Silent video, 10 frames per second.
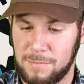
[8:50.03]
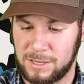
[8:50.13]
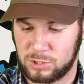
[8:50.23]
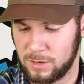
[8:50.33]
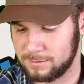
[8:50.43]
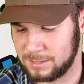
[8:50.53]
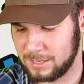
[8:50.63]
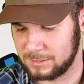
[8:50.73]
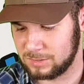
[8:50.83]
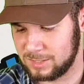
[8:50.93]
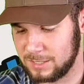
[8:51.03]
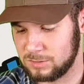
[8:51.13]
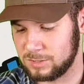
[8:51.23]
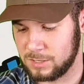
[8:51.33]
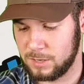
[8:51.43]
make sure everything
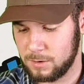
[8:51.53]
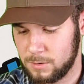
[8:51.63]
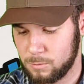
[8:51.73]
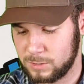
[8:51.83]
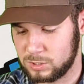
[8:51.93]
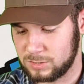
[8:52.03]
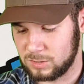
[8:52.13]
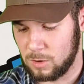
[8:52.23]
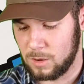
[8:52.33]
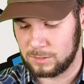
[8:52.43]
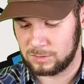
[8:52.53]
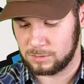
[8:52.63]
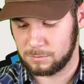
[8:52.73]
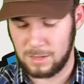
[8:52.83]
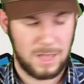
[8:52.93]
stays secured, which is
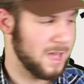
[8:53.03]
awesome.